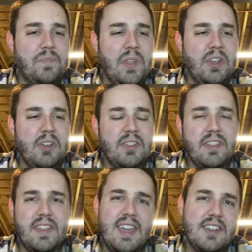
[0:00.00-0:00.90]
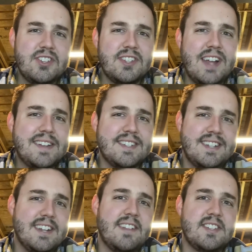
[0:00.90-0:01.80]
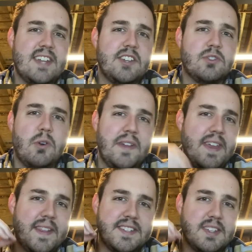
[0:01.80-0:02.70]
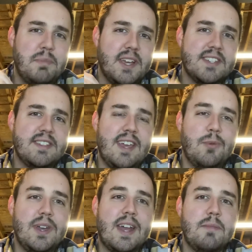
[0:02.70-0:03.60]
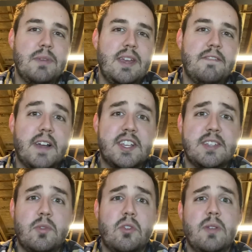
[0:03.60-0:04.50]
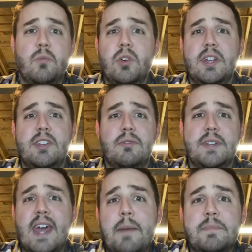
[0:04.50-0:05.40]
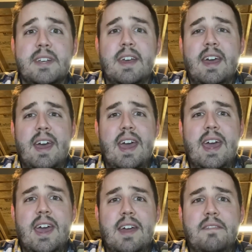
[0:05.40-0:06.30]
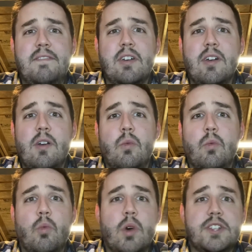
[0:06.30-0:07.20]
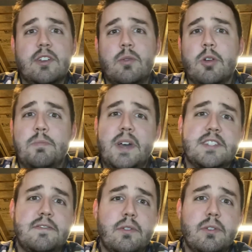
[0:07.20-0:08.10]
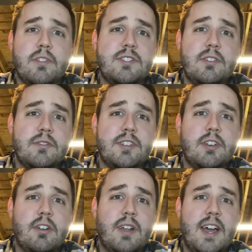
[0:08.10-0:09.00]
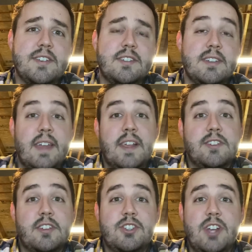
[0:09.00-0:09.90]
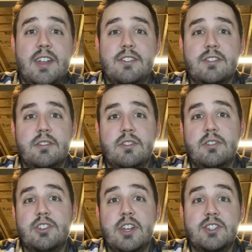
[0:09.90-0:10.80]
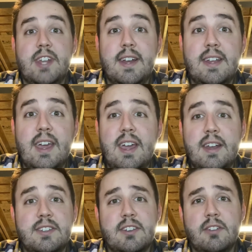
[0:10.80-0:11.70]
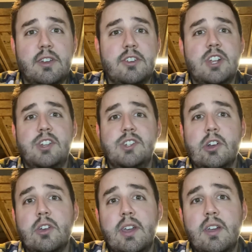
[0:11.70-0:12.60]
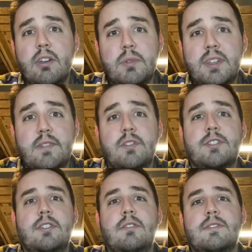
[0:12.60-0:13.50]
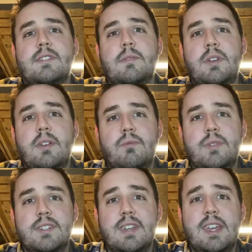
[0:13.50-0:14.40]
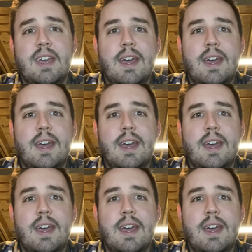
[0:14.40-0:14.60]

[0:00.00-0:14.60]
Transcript: the key is just not to stick to the status quo. I think that's the biggest thing. We got to be flexible and willing to adapt and figure out what's going to work best for the students in our class. And that's going to change. It could change day to day, and it's certainly going to change year to year with the different students that we see.